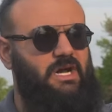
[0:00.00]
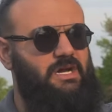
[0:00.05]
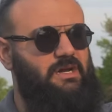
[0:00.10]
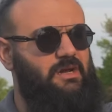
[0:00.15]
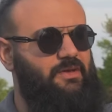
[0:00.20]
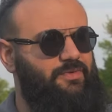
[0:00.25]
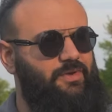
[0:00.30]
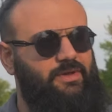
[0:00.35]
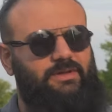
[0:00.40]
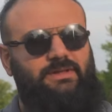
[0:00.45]
right,
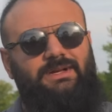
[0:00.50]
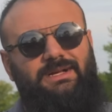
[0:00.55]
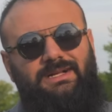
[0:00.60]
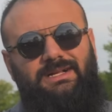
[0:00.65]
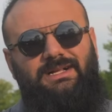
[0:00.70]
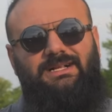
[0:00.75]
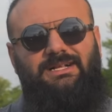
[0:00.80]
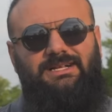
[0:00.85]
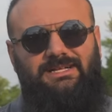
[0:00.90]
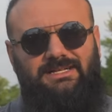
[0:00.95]
I think
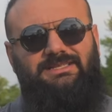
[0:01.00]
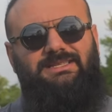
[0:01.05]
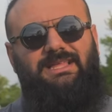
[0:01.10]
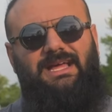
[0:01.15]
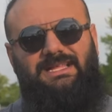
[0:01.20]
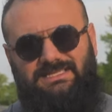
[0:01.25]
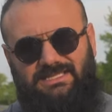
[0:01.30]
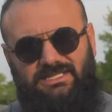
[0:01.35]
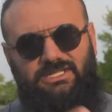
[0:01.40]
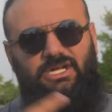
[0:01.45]

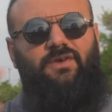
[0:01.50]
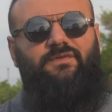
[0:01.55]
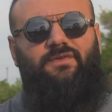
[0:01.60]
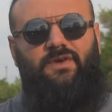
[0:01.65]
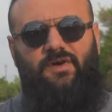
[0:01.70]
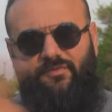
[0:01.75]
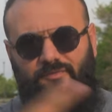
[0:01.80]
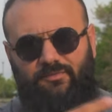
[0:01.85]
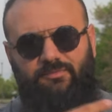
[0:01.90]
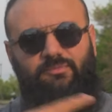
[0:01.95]
that's enough
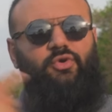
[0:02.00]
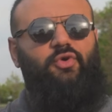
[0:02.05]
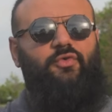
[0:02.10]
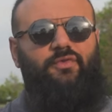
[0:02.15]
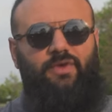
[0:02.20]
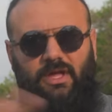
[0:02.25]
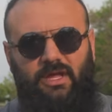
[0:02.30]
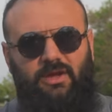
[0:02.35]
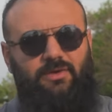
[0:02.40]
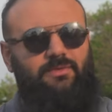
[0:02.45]
of
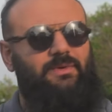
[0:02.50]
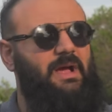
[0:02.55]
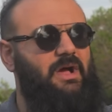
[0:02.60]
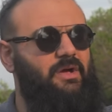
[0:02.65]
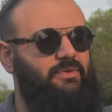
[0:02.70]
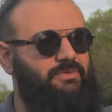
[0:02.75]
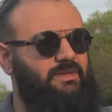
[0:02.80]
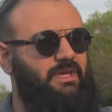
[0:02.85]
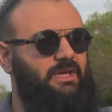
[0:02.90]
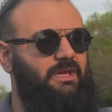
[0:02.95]
moving
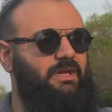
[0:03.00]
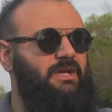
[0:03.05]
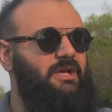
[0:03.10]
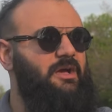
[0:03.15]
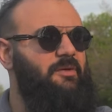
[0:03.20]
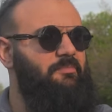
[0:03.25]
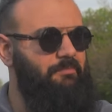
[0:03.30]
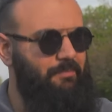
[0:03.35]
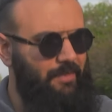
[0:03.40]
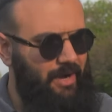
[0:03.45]
around the
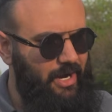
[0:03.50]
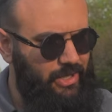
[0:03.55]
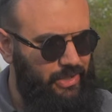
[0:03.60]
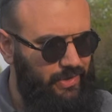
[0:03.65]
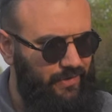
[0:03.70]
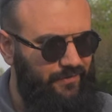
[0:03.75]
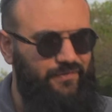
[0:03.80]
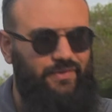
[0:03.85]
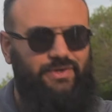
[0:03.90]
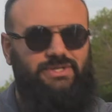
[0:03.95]

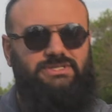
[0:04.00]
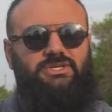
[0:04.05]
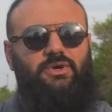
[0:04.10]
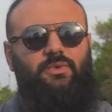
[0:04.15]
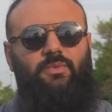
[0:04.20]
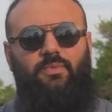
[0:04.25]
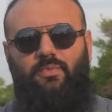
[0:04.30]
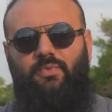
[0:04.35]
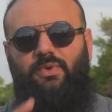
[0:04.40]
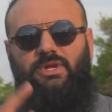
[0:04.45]
microphone. So
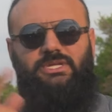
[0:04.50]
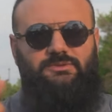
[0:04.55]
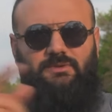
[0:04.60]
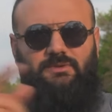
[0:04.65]
which